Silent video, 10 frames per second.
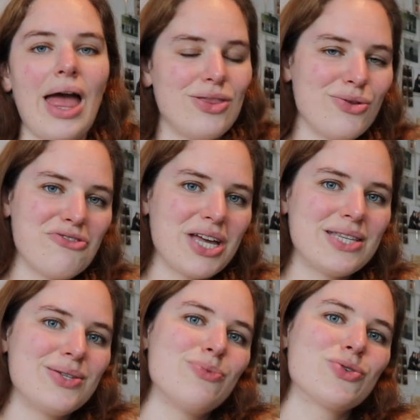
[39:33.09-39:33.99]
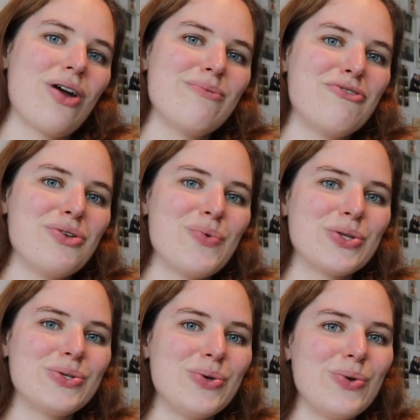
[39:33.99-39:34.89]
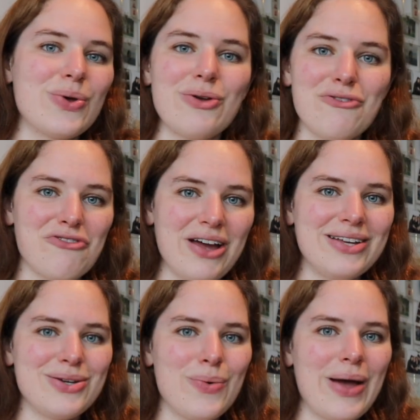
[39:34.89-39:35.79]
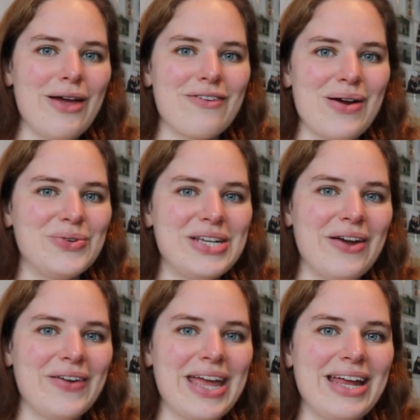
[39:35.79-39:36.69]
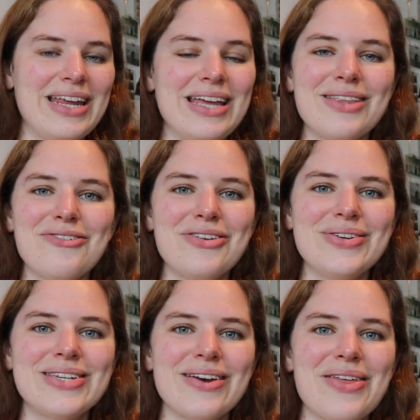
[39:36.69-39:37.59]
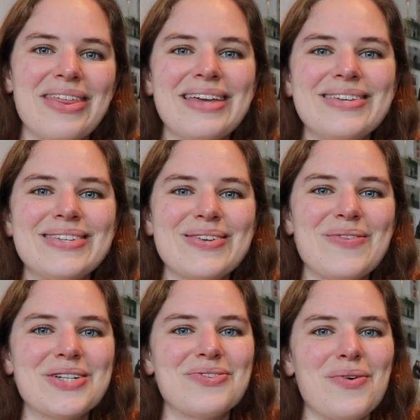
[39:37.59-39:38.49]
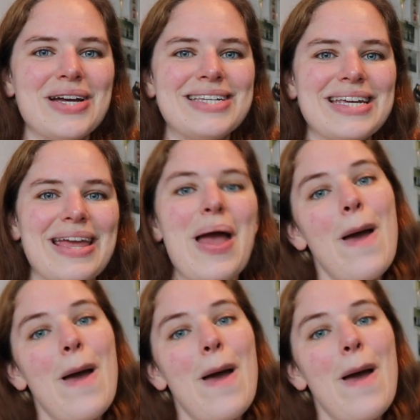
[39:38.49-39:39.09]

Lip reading: and don't forget to subscribe if you want to find your way around here again in the future. Thank you so much for watching.